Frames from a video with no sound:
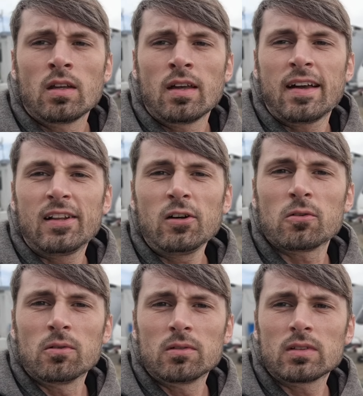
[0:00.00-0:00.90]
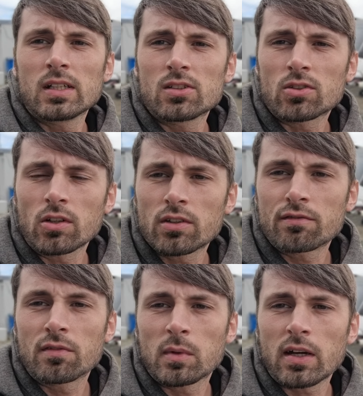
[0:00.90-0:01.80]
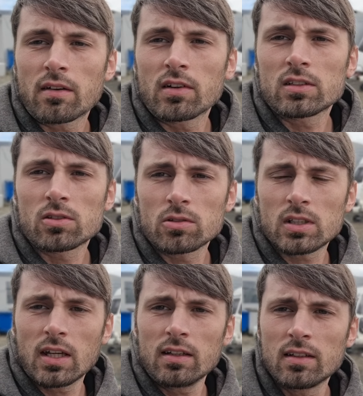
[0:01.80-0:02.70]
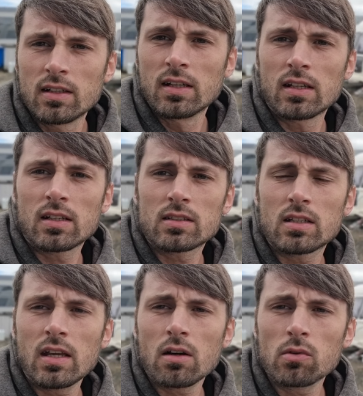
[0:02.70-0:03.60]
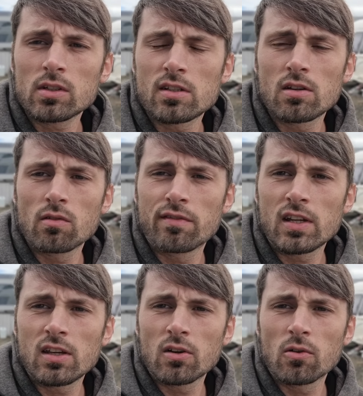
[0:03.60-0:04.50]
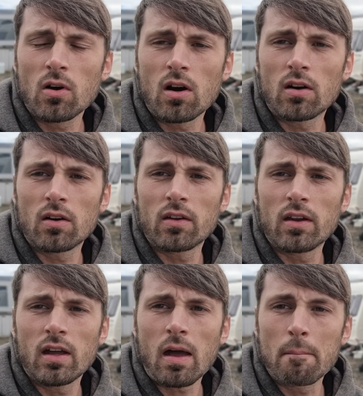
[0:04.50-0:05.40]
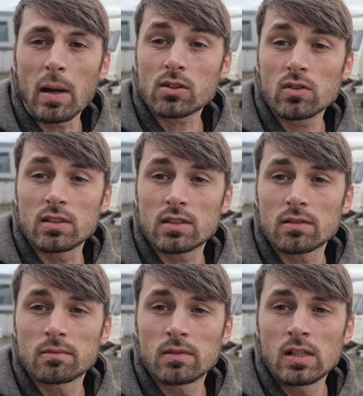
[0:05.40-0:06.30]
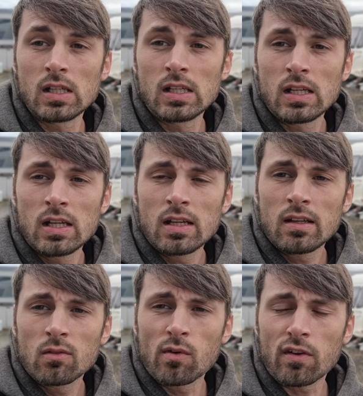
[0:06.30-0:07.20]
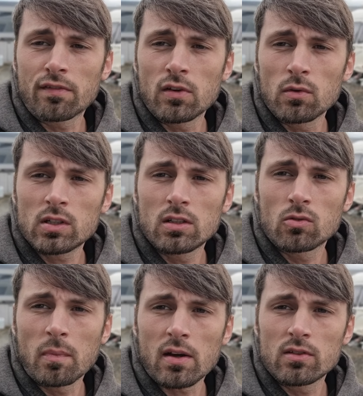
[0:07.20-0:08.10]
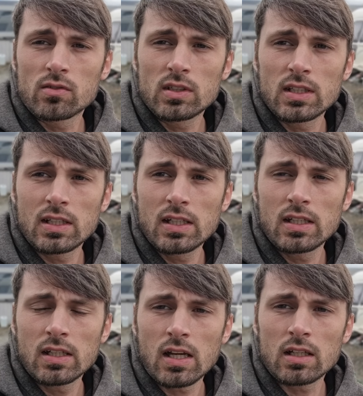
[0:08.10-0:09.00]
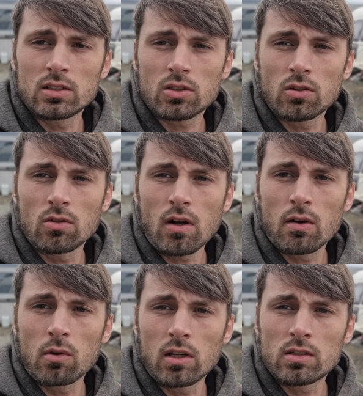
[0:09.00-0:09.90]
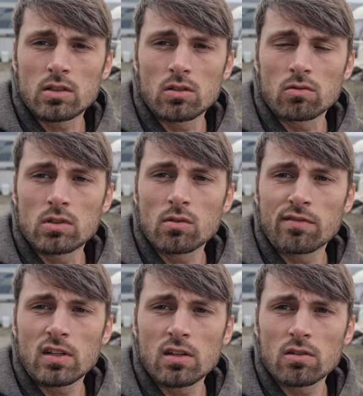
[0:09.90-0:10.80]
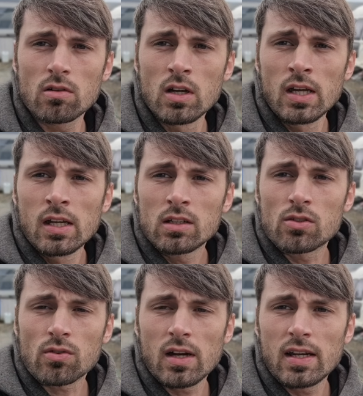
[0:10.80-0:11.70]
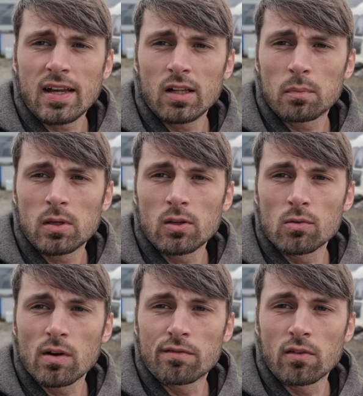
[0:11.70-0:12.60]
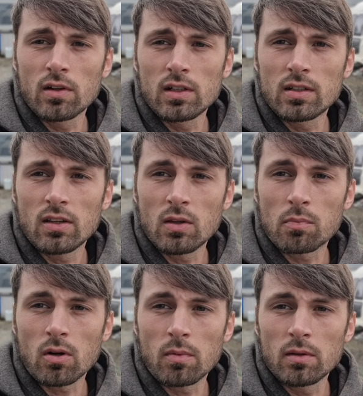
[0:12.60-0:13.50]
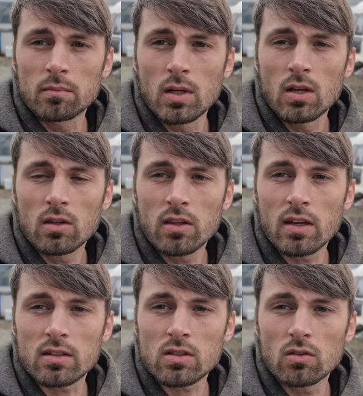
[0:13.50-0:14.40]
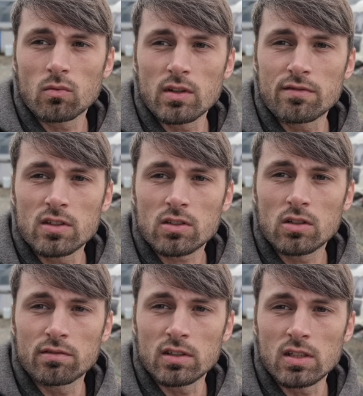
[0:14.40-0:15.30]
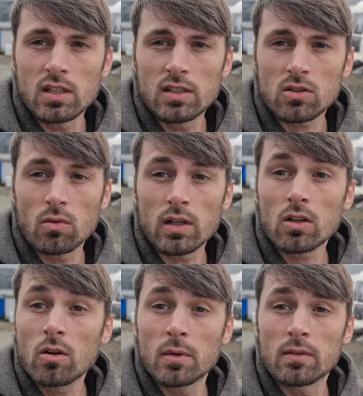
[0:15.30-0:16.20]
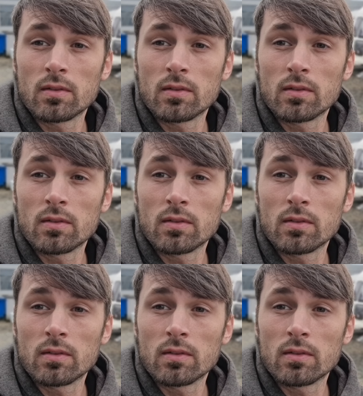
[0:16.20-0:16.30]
Hello, it's Jonathan from Caravan Source again. Today I wanted to do a video on batteries. We've had a few issues with batteries recently, and so I wanted to do a video to try and help you avoid the problem that we've discovered is quite common.